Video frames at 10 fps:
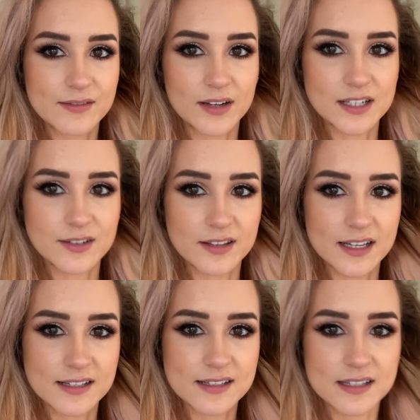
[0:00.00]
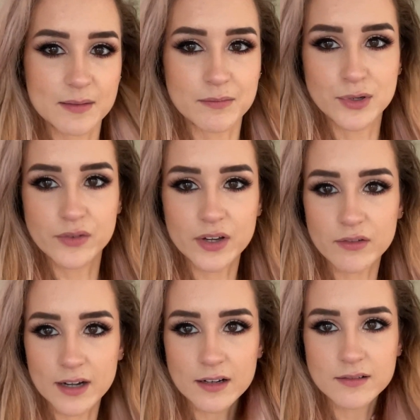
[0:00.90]
when I do this and move it
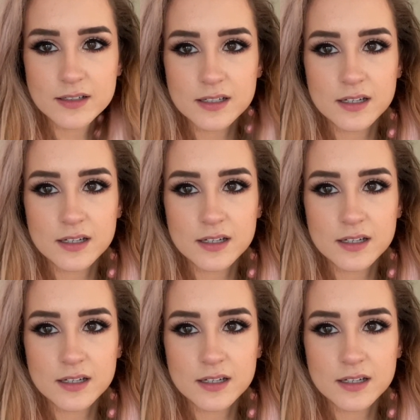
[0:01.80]
around.